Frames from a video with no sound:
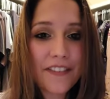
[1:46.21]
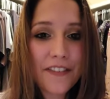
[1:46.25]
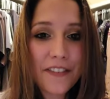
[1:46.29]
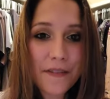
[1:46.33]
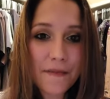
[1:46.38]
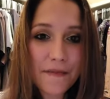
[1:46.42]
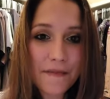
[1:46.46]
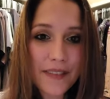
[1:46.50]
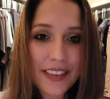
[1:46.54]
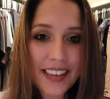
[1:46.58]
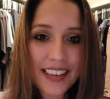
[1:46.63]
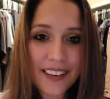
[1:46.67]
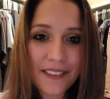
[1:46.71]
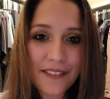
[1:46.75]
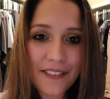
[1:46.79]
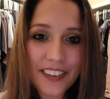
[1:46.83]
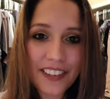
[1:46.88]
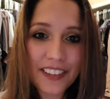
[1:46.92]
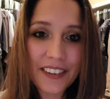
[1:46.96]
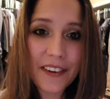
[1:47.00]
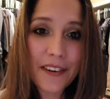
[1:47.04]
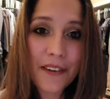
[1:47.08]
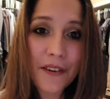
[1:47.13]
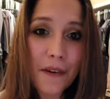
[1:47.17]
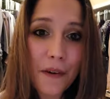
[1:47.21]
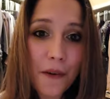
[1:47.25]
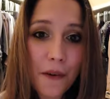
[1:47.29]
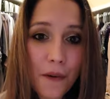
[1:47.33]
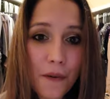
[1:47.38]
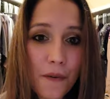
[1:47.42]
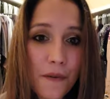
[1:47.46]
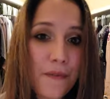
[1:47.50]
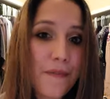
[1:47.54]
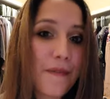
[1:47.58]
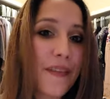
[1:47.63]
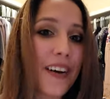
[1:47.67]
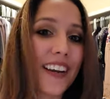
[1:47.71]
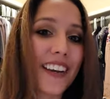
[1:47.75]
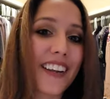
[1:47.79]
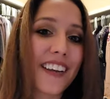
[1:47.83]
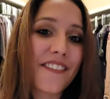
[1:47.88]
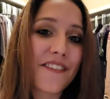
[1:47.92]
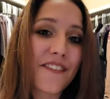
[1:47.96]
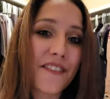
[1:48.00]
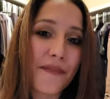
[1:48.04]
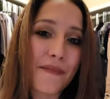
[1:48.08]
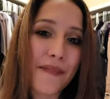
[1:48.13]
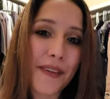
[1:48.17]
for me with her own
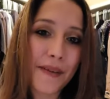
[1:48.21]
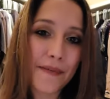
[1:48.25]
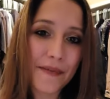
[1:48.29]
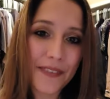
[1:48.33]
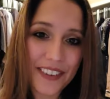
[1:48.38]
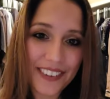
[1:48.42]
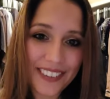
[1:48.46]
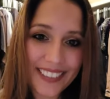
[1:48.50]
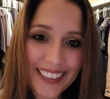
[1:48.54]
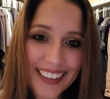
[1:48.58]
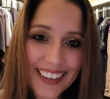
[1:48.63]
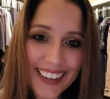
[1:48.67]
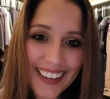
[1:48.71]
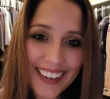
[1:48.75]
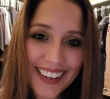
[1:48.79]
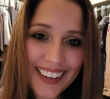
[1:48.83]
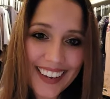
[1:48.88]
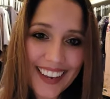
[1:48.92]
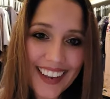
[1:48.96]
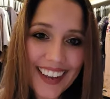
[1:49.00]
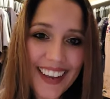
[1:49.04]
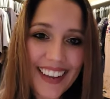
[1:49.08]
money for my birthday,